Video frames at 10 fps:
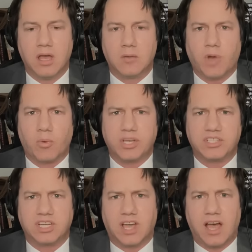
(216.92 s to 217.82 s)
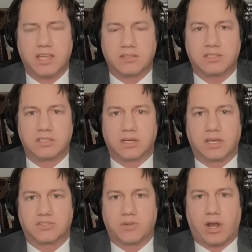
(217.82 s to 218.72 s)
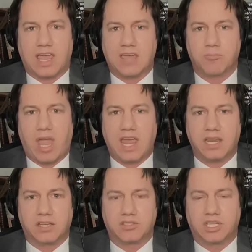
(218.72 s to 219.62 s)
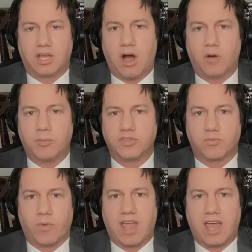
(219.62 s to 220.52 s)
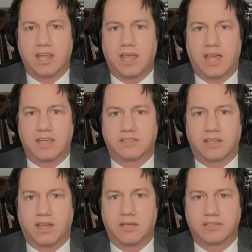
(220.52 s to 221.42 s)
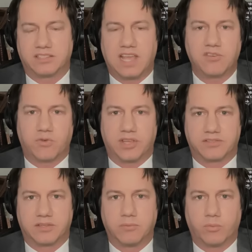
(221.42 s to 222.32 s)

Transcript: But when she got to start campaigning, she almost ran as a centrist.